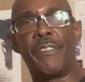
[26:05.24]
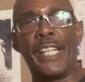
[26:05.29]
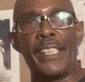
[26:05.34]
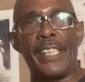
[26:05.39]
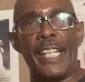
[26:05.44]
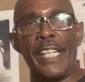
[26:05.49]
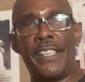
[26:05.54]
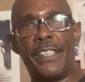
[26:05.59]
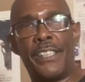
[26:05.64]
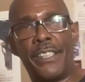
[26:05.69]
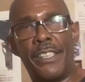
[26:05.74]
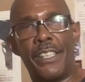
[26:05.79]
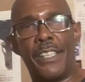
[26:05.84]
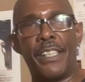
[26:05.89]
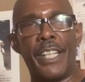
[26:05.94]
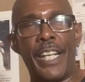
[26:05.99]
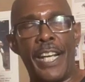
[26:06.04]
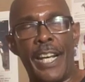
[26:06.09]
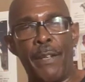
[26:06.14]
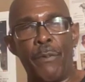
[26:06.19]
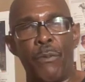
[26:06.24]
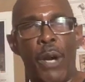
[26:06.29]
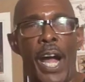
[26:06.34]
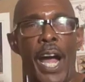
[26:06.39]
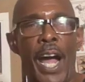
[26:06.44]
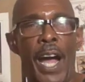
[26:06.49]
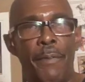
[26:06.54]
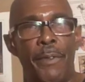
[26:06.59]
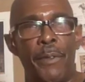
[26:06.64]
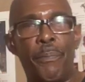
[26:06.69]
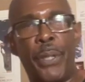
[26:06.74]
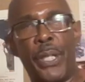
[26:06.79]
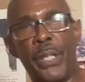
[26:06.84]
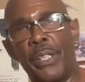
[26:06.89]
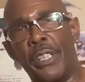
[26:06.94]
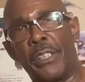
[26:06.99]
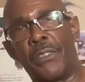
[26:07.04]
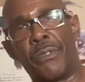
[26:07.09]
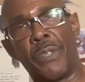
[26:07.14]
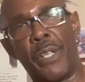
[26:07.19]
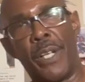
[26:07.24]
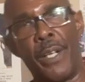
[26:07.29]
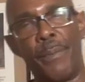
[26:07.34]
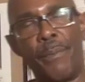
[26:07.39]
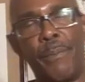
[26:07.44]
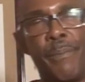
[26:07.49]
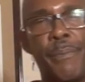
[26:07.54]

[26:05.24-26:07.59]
that they took and robbed and pillaged from.